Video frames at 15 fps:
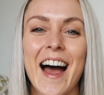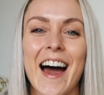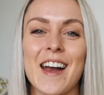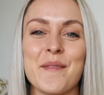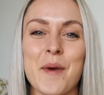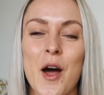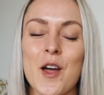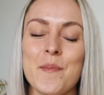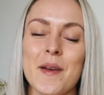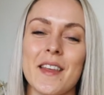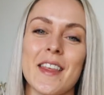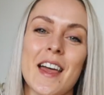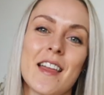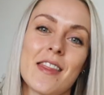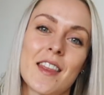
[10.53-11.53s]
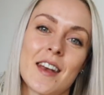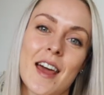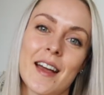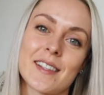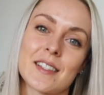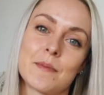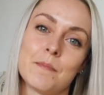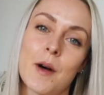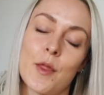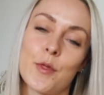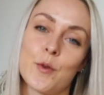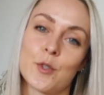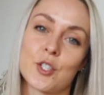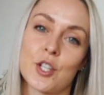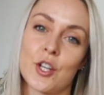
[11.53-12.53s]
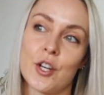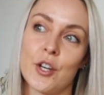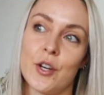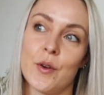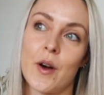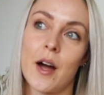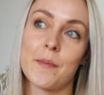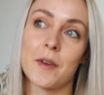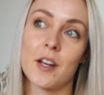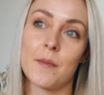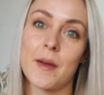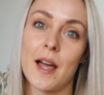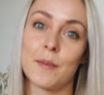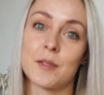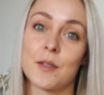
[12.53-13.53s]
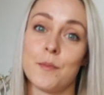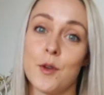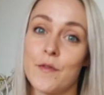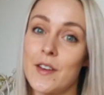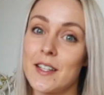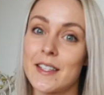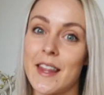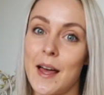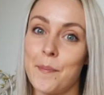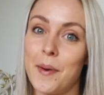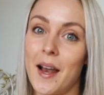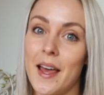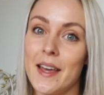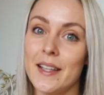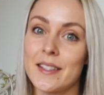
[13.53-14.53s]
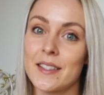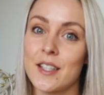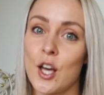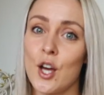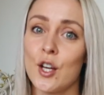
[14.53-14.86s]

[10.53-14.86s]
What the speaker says: And I'm hoping that in the next month or two, I'm going to be able to move into that place.